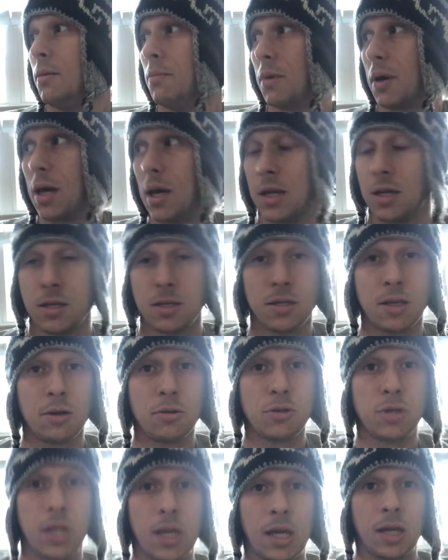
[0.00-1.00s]
because
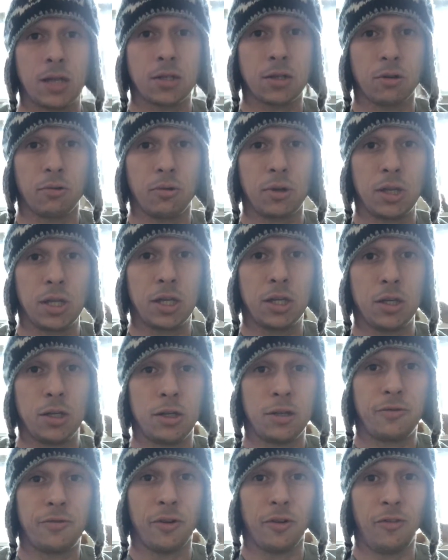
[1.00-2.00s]
those things are really
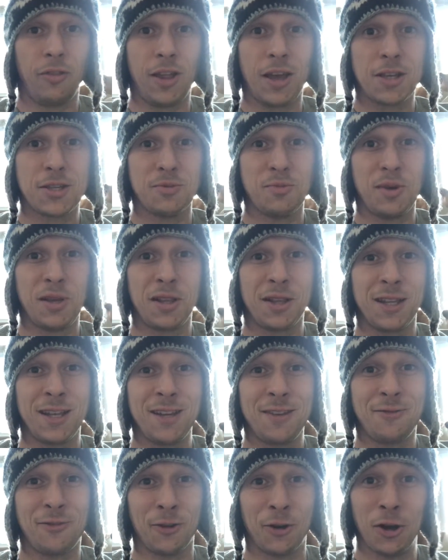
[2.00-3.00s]
good for
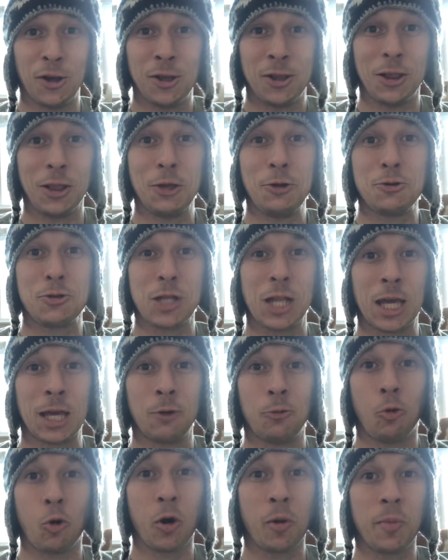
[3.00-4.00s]
flexibility, for loosening
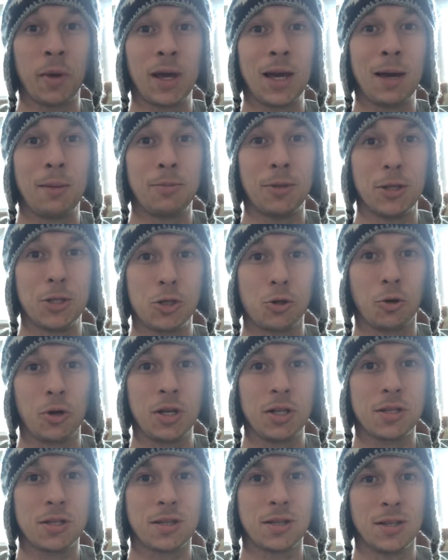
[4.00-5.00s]
and warming up the
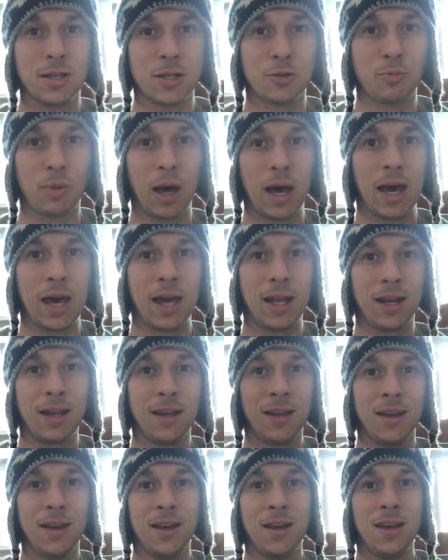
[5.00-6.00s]
joints, the spine,
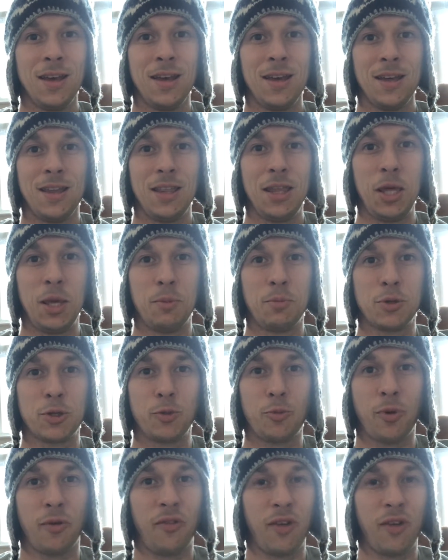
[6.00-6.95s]
hips,